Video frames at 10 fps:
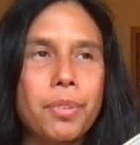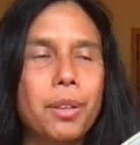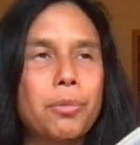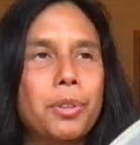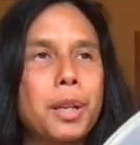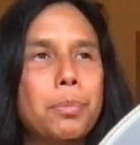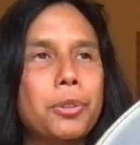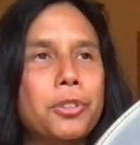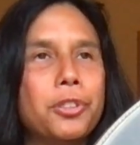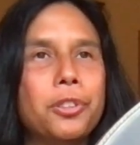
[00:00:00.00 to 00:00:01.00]
were able
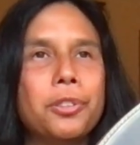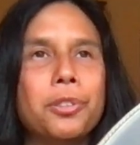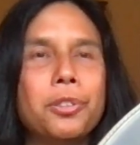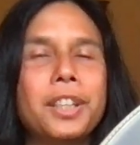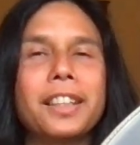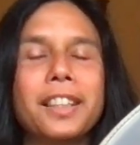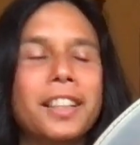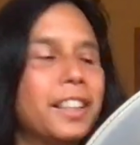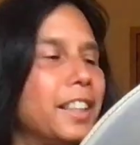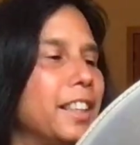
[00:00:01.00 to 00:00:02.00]
to
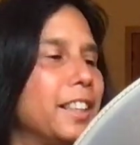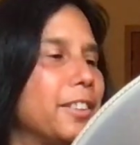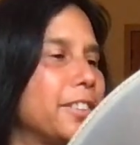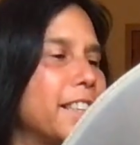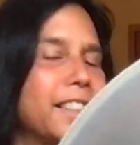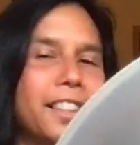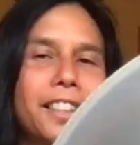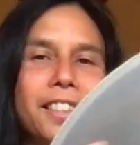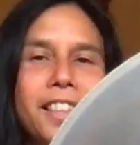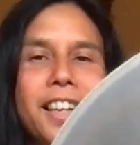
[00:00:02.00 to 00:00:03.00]
technically create
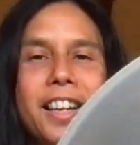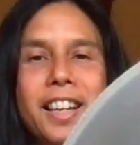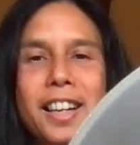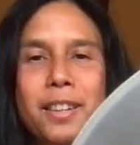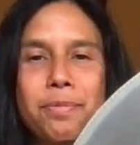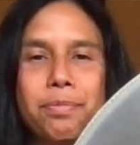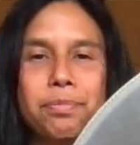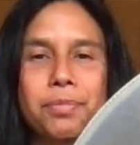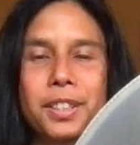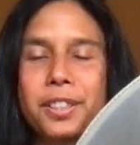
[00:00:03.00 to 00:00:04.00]

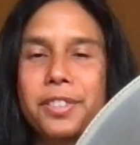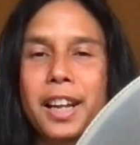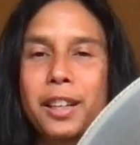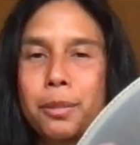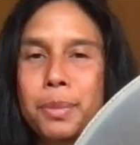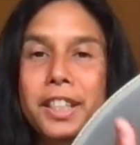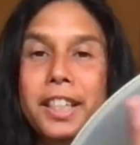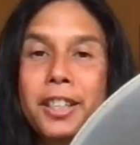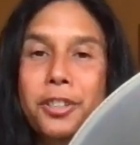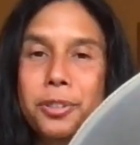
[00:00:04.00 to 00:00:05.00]
the different elements
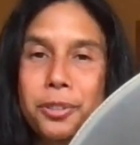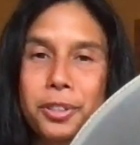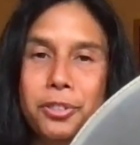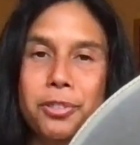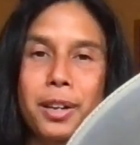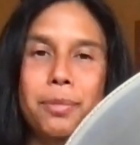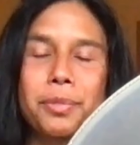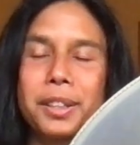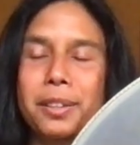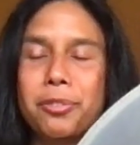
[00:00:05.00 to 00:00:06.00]
into the drum.
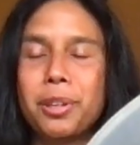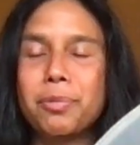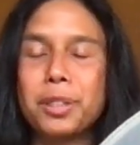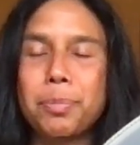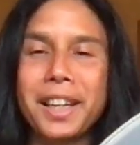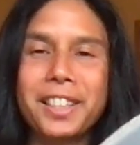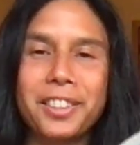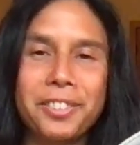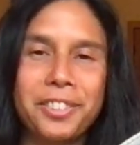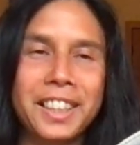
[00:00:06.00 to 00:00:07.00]
The drum was
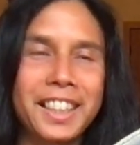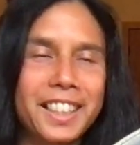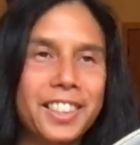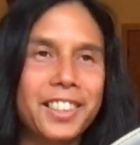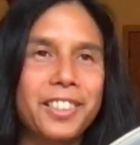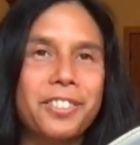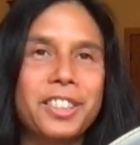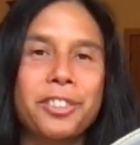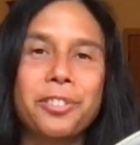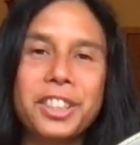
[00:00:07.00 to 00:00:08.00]
painted green, so it was
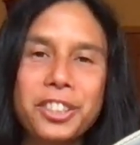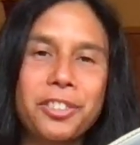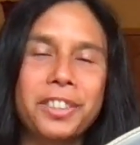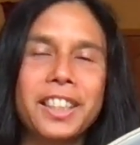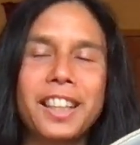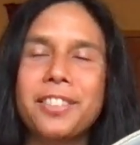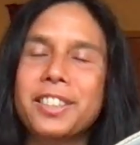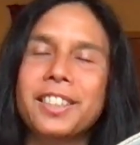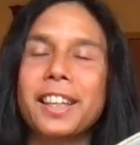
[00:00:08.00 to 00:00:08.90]
a green screen. I was like,